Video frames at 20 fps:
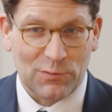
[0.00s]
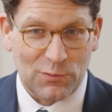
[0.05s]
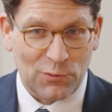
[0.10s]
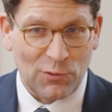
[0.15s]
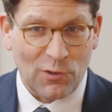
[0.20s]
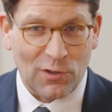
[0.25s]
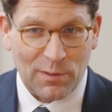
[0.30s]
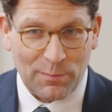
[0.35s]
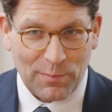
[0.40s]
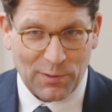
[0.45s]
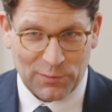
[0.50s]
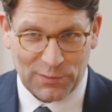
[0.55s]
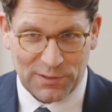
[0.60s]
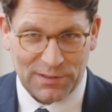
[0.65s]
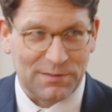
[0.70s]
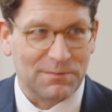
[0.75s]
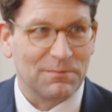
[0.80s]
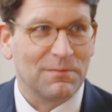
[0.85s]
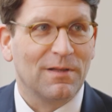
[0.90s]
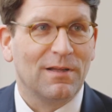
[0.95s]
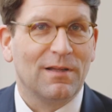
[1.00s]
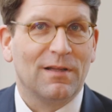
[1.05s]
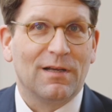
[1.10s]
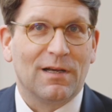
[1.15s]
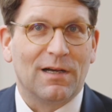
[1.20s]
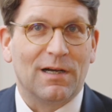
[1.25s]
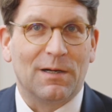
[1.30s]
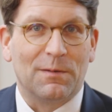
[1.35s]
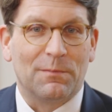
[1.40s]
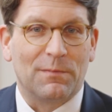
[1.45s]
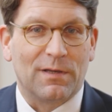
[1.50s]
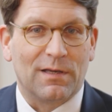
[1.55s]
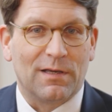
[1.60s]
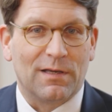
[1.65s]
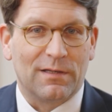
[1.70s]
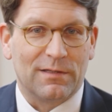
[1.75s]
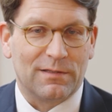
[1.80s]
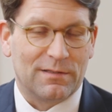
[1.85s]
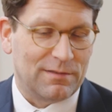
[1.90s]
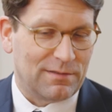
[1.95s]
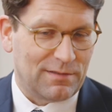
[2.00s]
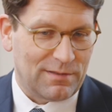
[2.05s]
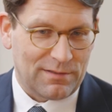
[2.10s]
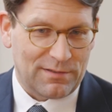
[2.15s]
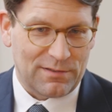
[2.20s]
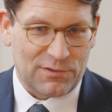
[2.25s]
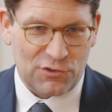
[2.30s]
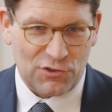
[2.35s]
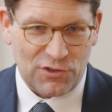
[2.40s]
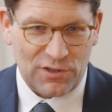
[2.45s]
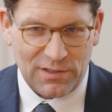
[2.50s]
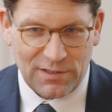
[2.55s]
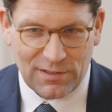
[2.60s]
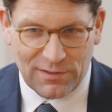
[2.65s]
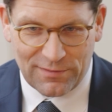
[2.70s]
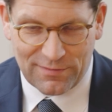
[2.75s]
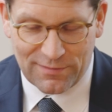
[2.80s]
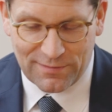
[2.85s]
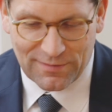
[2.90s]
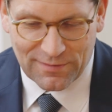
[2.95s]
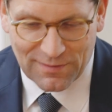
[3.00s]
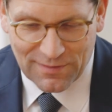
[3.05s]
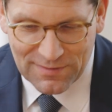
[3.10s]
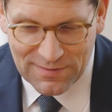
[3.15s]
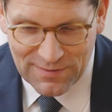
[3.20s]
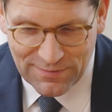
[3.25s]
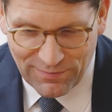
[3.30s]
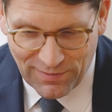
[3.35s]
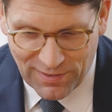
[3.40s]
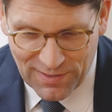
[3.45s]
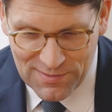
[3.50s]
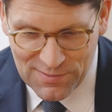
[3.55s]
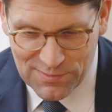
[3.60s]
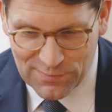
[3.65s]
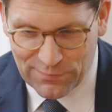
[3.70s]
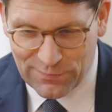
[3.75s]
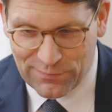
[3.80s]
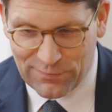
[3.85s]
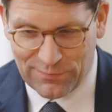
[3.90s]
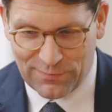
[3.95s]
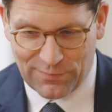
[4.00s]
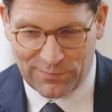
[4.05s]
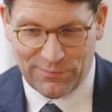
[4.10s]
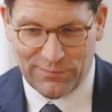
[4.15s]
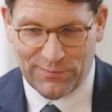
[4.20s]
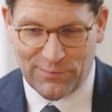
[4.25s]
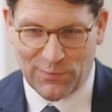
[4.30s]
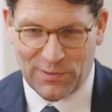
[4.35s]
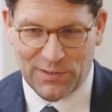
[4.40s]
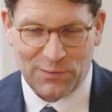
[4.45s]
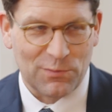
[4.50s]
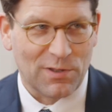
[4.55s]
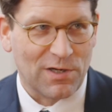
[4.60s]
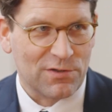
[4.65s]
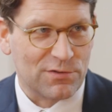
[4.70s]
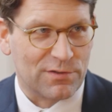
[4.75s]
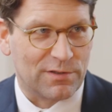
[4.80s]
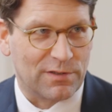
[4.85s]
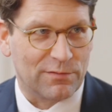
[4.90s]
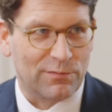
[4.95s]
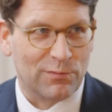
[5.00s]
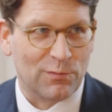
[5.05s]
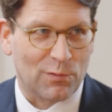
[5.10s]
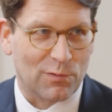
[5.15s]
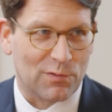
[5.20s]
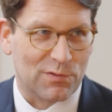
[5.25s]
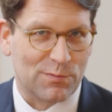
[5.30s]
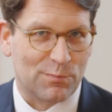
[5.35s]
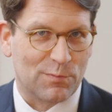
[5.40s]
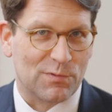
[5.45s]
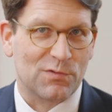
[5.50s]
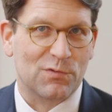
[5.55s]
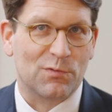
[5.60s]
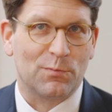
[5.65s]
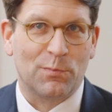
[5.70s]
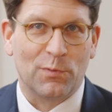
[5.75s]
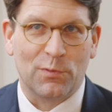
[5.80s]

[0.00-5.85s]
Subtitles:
how to talk about it. And the genius device of Greek tragedy, of course, was to